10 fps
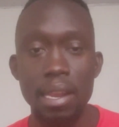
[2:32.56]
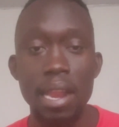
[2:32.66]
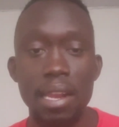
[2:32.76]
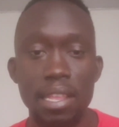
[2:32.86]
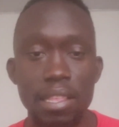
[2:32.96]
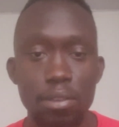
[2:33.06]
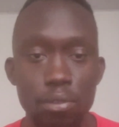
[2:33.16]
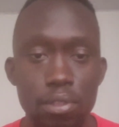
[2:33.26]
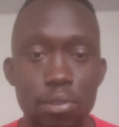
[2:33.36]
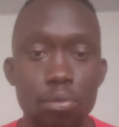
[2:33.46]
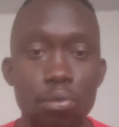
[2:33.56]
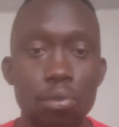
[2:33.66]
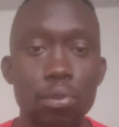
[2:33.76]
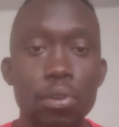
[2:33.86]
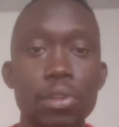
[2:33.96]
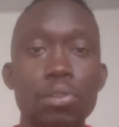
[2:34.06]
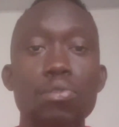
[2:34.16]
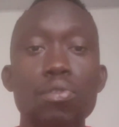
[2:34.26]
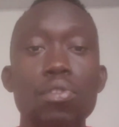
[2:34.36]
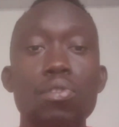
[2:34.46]
that is used to
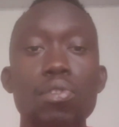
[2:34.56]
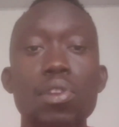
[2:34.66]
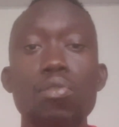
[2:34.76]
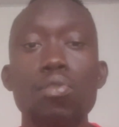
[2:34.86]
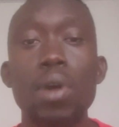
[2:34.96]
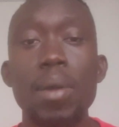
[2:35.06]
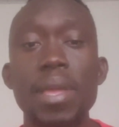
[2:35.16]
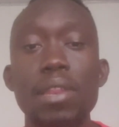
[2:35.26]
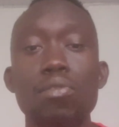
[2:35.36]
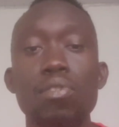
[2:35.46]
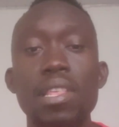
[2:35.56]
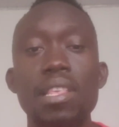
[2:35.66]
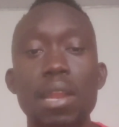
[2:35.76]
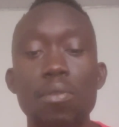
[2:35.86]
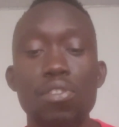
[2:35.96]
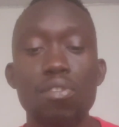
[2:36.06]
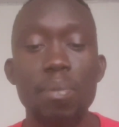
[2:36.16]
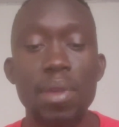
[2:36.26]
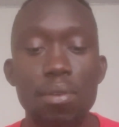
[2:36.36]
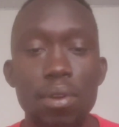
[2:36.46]
design what to
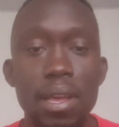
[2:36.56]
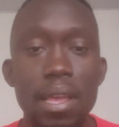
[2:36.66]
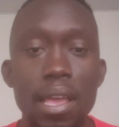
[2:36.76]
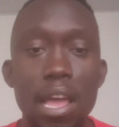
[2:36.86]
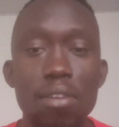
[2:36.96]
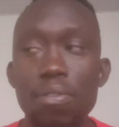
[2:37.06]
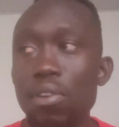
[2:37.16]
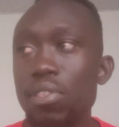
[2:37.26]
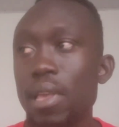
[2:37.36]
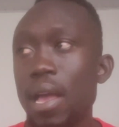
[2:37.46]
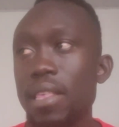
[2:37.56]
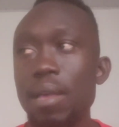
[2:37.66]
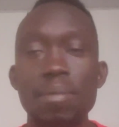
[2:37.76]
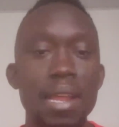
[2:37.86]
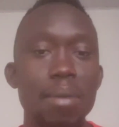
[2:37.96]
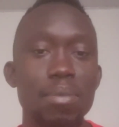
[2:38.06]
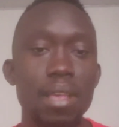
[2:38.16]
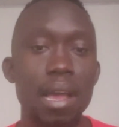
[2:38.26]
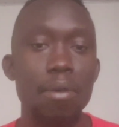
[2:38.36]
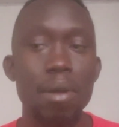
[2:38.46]
build. And of course, sometimes
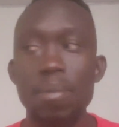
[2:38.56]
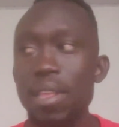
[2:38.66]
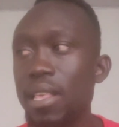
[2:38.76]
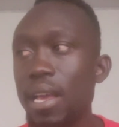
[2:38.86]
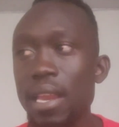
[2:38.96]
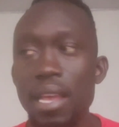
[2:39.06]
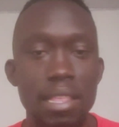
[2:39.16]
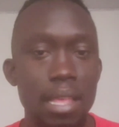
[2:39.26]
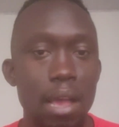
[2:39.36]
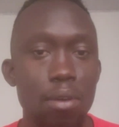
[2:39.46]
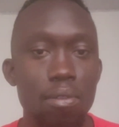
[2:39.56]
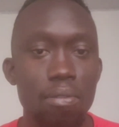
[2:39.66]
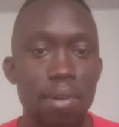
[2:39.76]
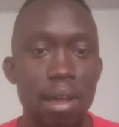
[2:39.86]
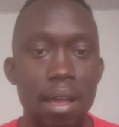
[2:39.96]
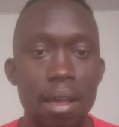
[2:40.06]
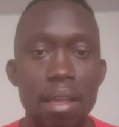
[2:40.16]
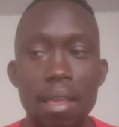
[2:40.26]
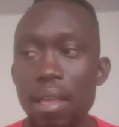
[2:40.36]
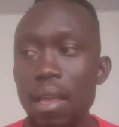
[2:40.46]
web designers go far
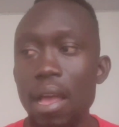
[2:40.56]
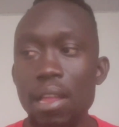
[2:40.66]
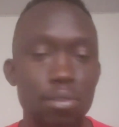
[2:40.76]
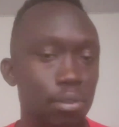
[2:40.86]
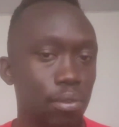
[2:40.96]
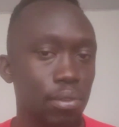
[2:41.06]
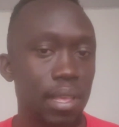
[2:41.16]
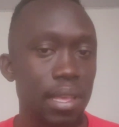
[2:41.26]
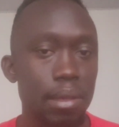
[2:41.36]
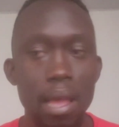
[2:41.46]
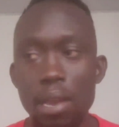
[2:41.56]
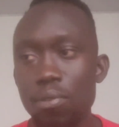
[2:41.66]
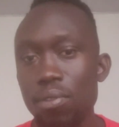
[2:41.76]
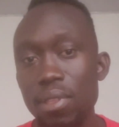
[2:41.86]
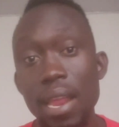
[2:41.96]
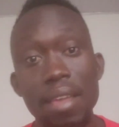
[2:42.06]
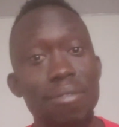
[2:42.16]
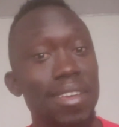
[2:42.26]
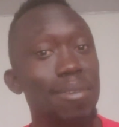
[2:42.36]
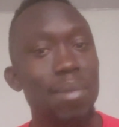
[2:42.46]
to using tools like
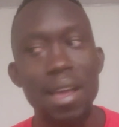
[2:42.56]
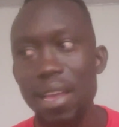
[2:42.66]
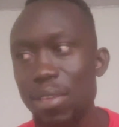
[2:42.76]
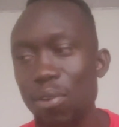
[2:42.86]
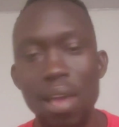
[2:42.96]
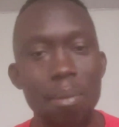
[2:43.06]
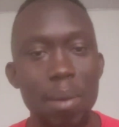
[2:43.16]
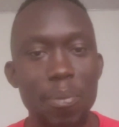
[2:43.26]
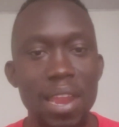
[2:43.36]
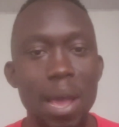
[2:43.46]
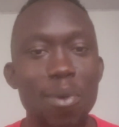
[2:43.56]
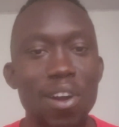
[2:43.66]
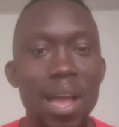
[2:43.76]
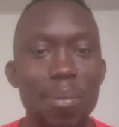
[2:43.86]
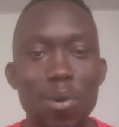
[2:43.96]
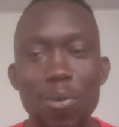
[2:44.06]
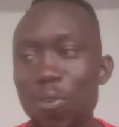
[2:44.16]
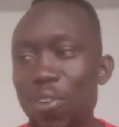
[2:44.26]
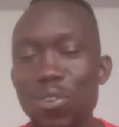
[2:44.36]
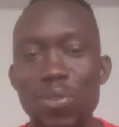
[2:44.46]
Figma. You come up with a mock-up of
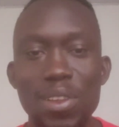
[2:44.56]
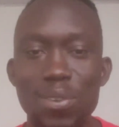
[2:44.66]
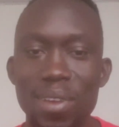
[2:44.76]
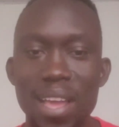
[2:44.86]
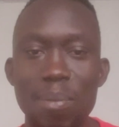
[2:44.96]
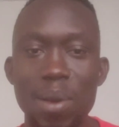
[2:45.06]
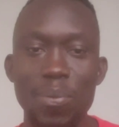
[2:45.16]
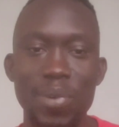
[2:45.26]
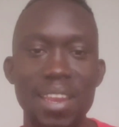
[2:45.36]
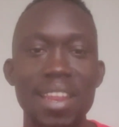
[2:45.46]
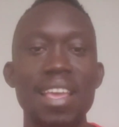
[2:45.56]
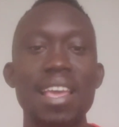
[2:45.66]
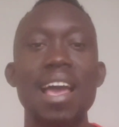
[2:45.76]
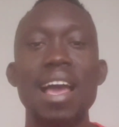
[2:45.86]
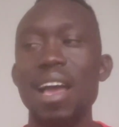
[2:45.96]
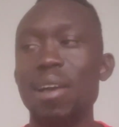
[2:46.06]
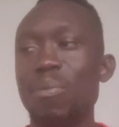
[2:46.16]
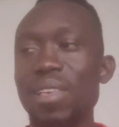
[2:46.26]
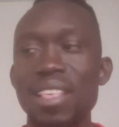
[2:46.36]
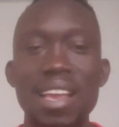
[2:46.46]
what you want to come up with.
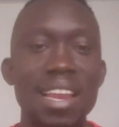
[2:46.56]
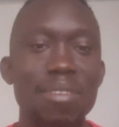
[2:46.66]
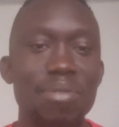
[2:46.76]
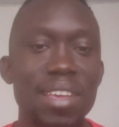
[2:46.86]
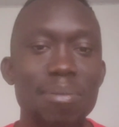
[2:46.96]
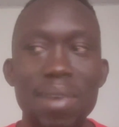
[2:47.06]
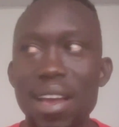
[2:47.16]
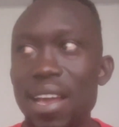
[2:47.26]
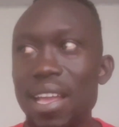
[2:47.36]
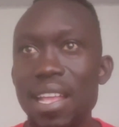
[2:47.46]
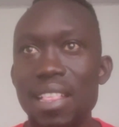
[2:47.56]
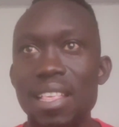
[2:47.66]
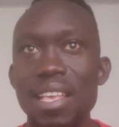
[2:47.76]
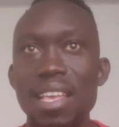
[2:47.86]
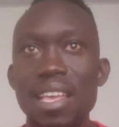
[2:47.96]
Basically, Figma, it's